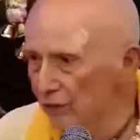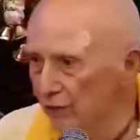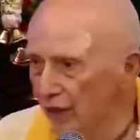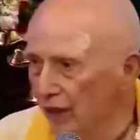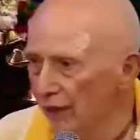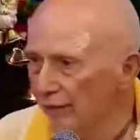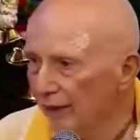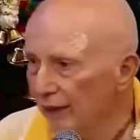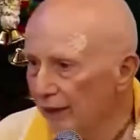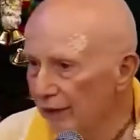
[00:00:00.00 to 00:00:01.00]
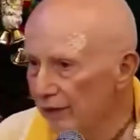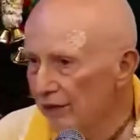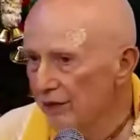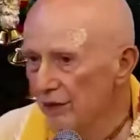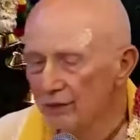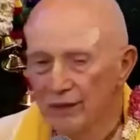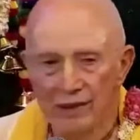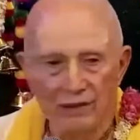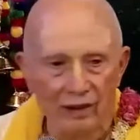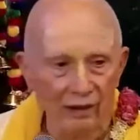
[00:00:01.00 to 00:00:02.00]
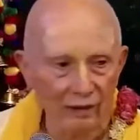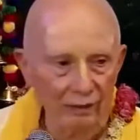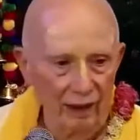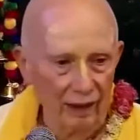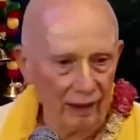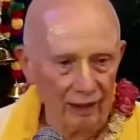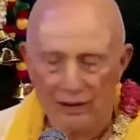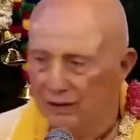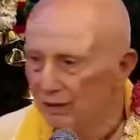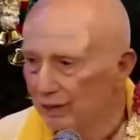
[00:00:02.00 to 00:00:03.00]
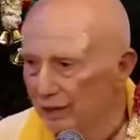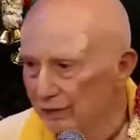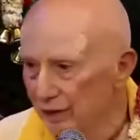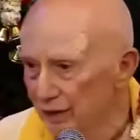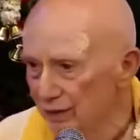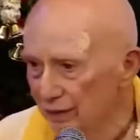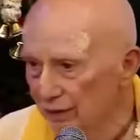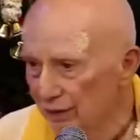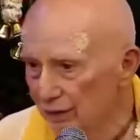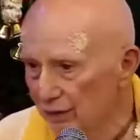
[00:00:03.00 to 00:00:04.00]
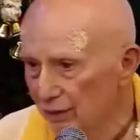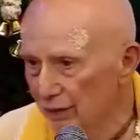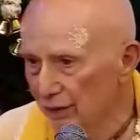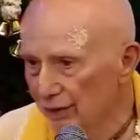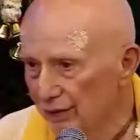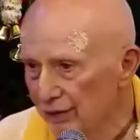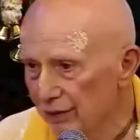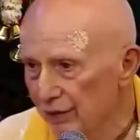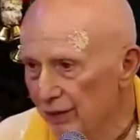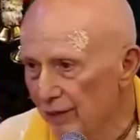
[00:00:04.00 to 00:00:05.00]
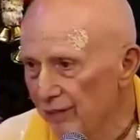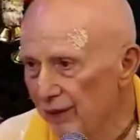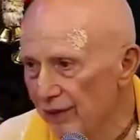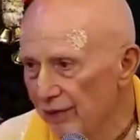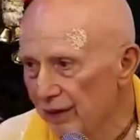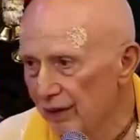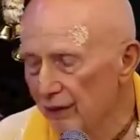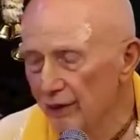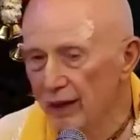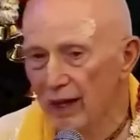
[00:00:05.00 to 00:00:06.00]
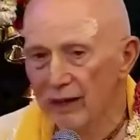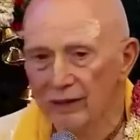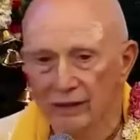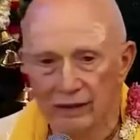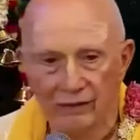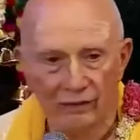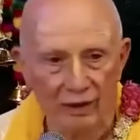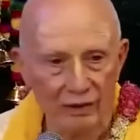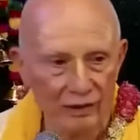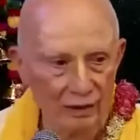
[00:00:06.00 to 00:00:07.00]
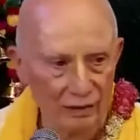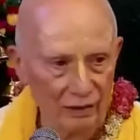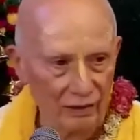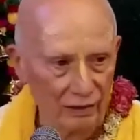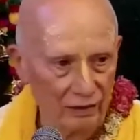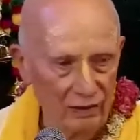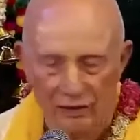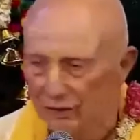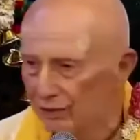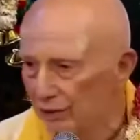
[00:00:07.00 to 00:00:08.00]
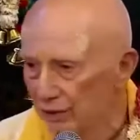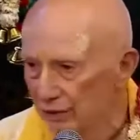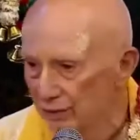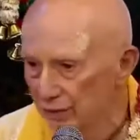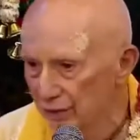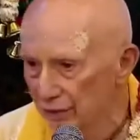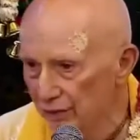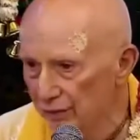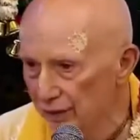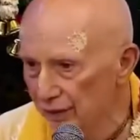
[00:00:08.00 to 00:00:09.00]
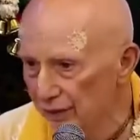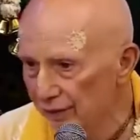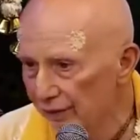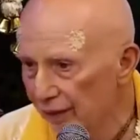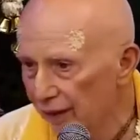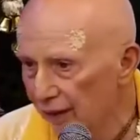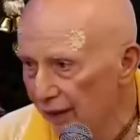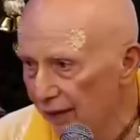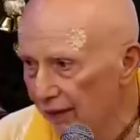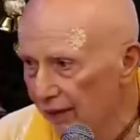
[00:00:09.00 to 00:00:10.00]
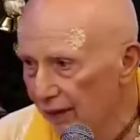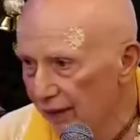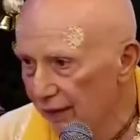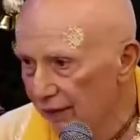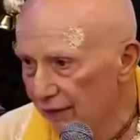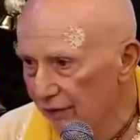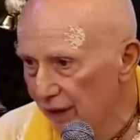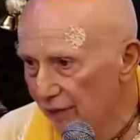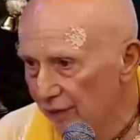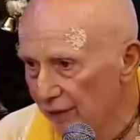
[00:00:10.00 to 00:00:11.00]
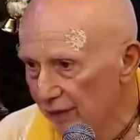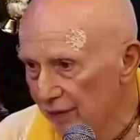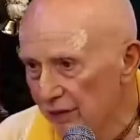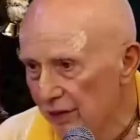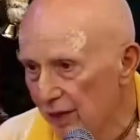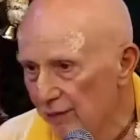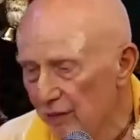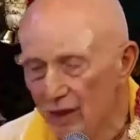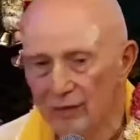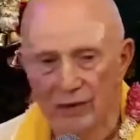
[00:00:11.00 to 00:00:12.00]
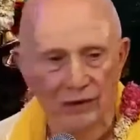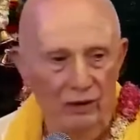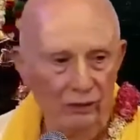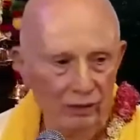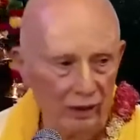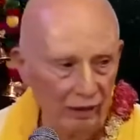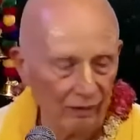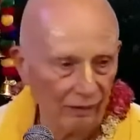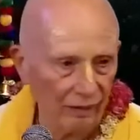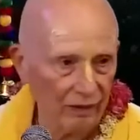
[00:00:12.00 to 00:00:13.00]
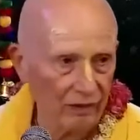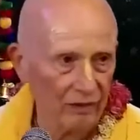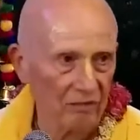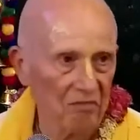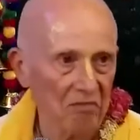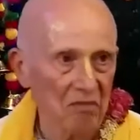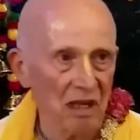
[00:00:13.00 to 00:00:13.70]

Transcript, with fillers: Why? Because it's still based on the body, it's still based on the material world, it's still not based on the reality of one's existence as a pure spiritual being. And it cannot give happiness. It's not Brahma Sokyam, it's...